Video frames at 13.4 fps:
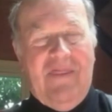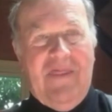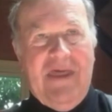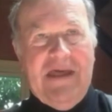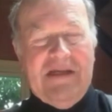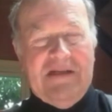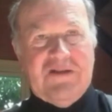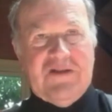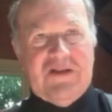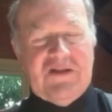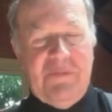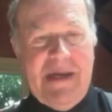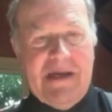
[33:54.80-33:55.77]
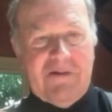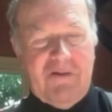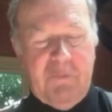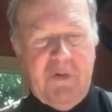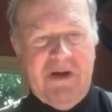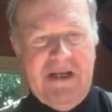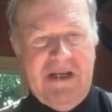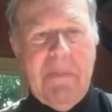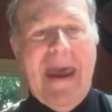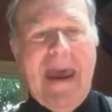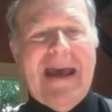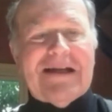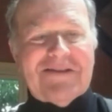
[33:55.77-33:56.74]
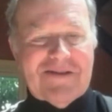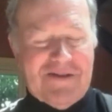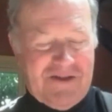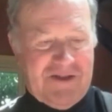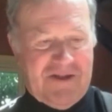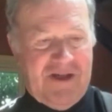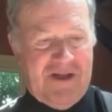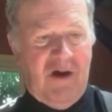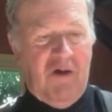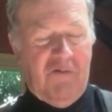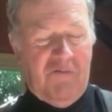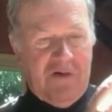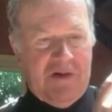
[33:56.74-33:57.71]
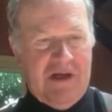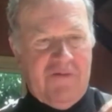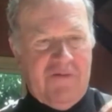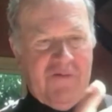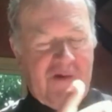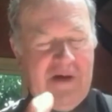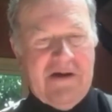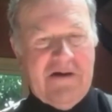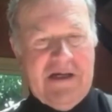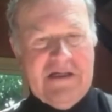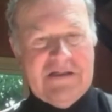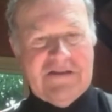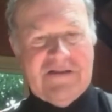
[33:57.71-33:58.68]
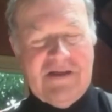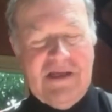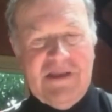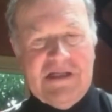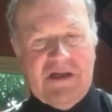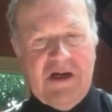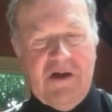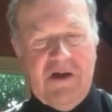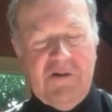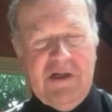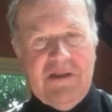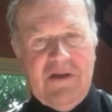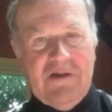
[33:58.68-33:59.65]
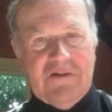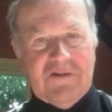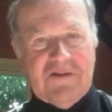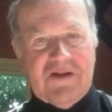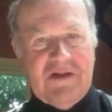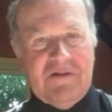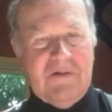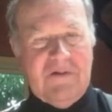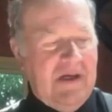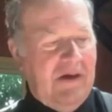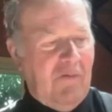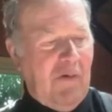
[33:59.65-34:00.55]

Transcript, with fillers: then it's just a matter of putting masks over different areas and then coding those to